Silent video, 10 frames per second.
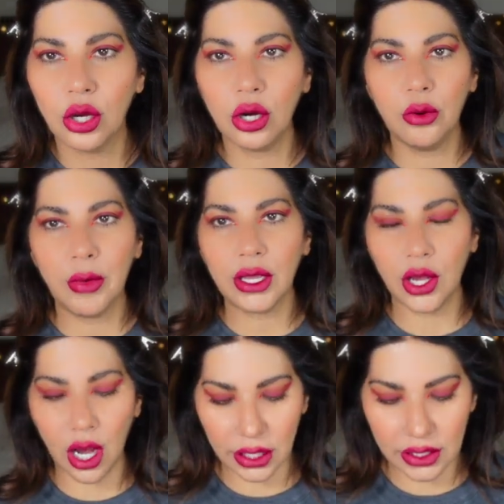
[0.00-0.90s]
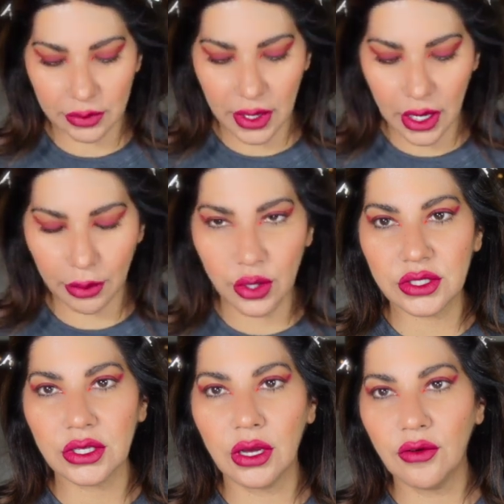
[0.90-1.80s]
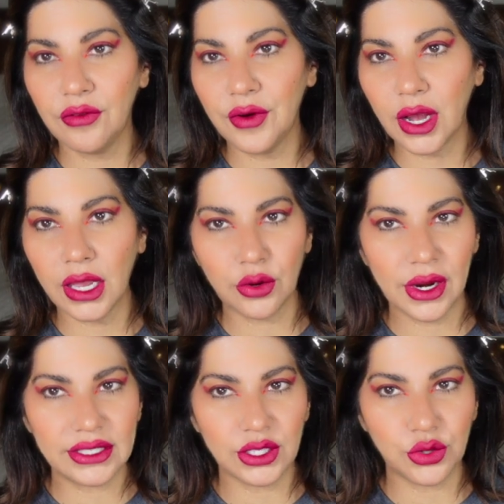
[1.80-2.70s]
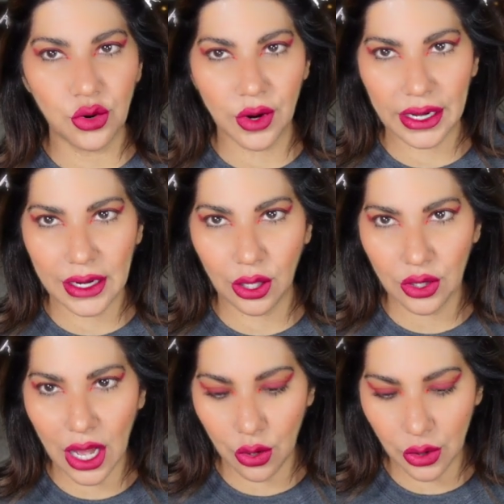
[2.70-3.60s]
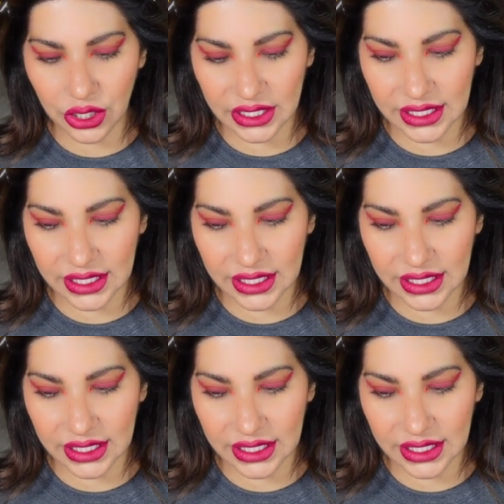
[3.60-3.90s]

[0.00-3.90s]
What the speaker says: Oh my god, this makeup looks fucking crazy cool right now. Look how gorgeous